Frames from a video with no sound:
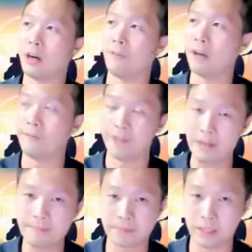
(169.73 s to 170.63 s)
of
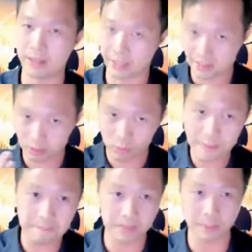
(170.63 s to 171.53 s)
Affyn in Nexus
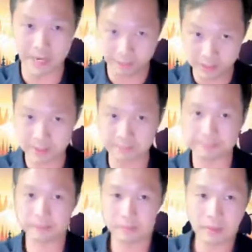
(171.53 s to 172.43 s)
World, the metaverse,
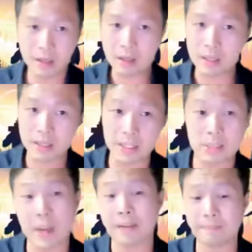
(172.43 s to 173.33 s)

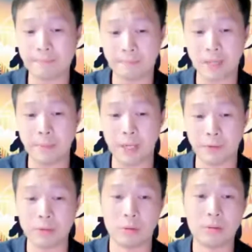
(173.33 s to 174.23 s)
is what? How many of
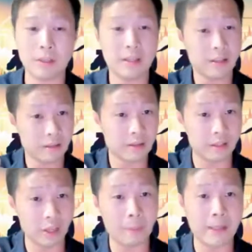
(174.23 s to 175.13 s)
you know?
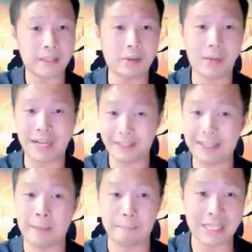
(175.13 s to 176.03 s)
The augmented reality
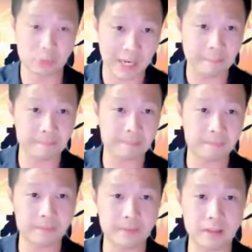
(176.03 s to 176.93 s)
campaigns, right?
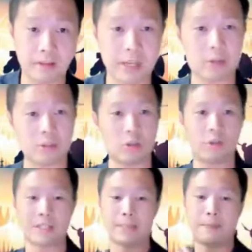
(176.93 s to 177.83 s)
Mm-hmm. Right. So
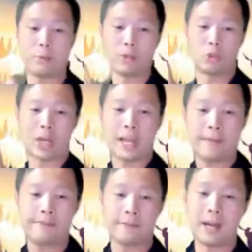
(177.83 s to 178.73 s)
for example, we
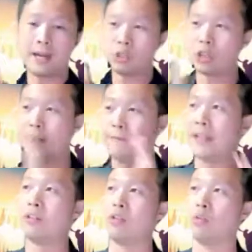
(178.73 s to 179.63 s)
drive
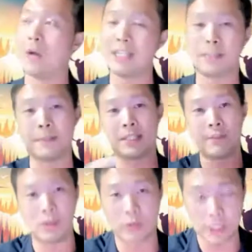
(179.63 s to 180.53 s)
traffic to one
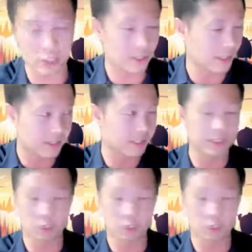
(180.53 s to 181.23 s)
specific location. Let's say the